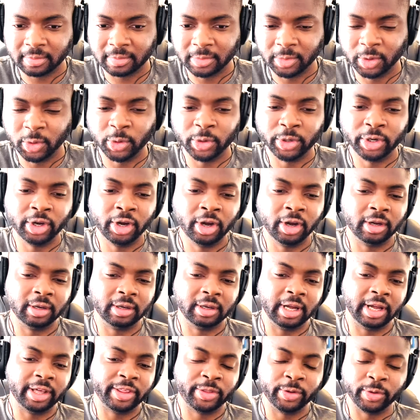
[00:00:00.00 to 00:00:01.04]
Or not.
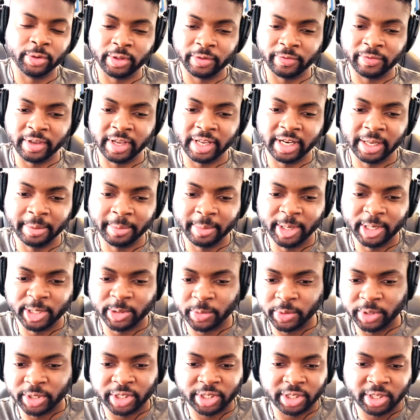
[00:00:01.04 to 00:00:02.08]
I thought the Vietnamese
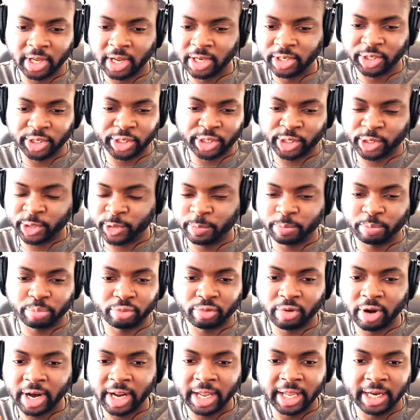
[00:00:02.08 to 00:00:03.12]
would start just
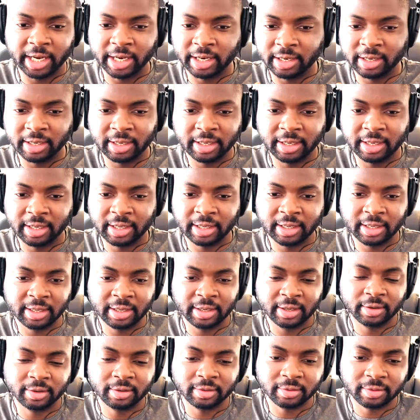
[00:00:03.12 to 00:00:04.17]
spraying
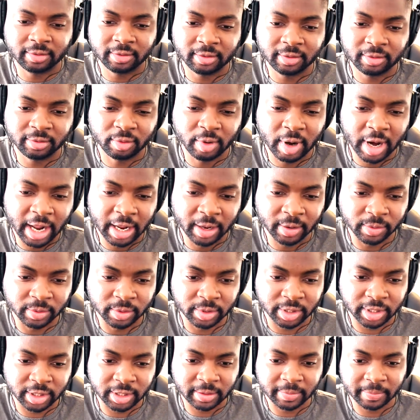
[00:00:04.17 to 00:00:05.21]

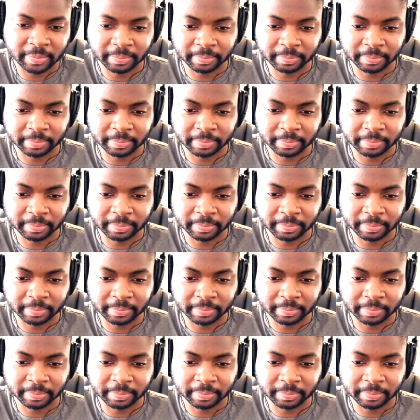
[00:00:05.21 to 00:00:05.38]
rounds.